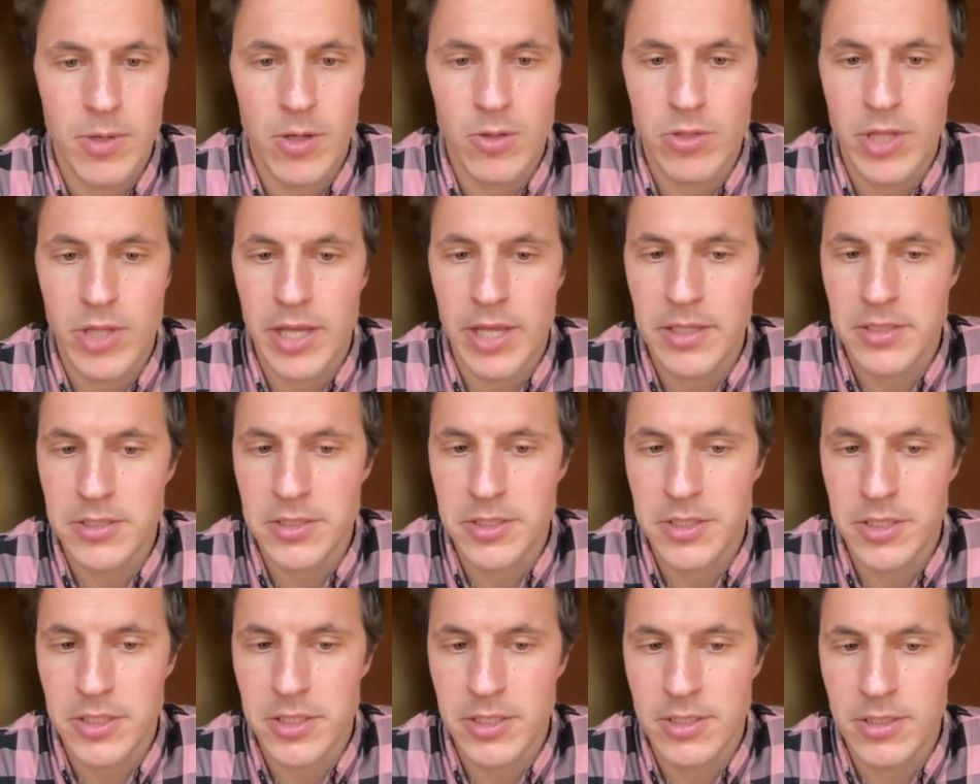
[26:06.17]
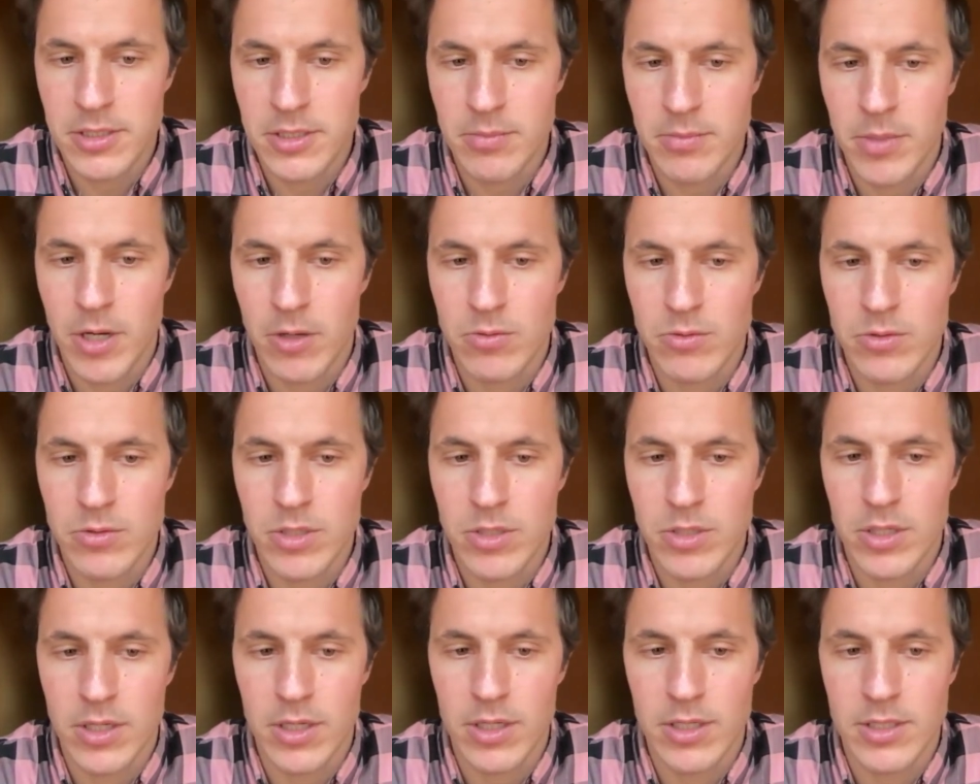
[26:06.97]
about energy,
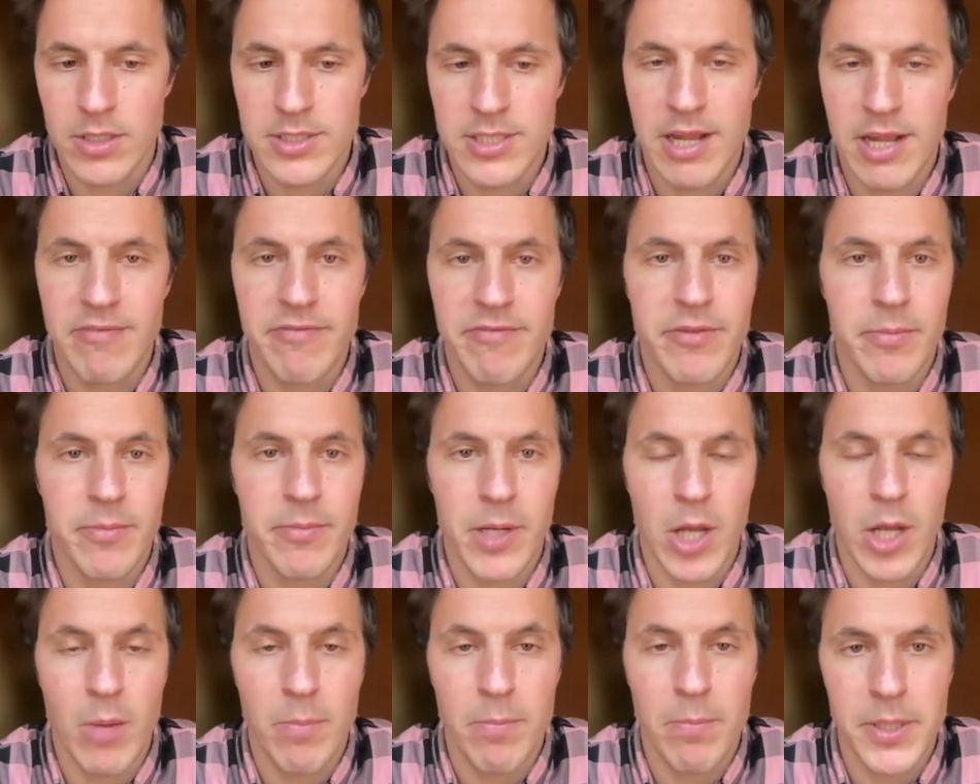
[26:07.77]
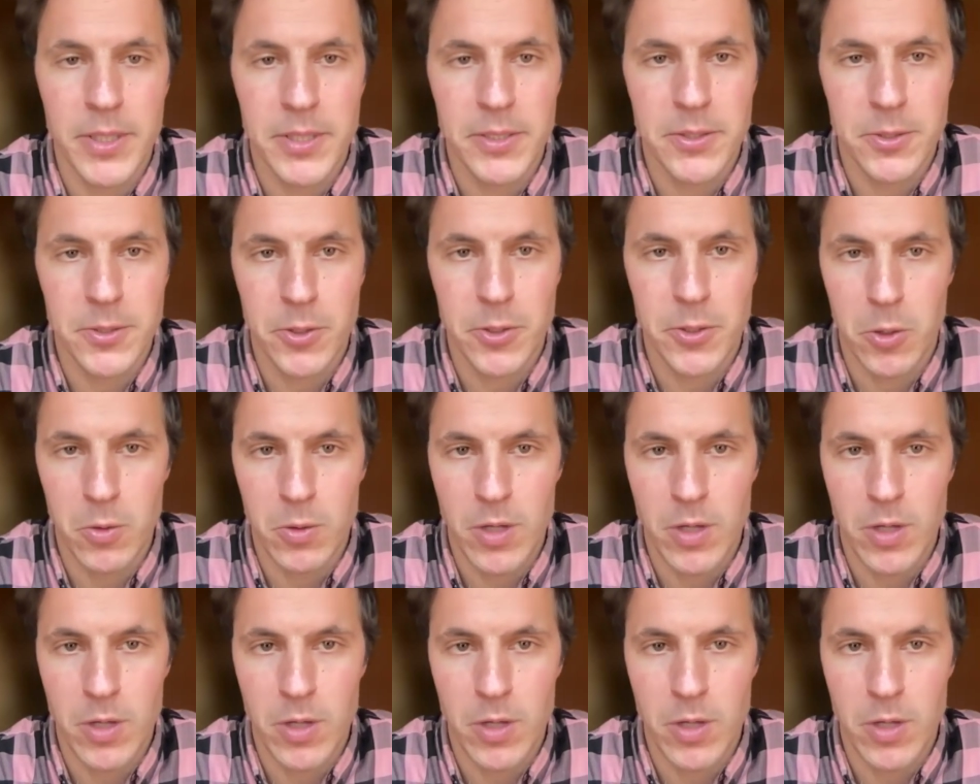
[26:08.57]
about self-development.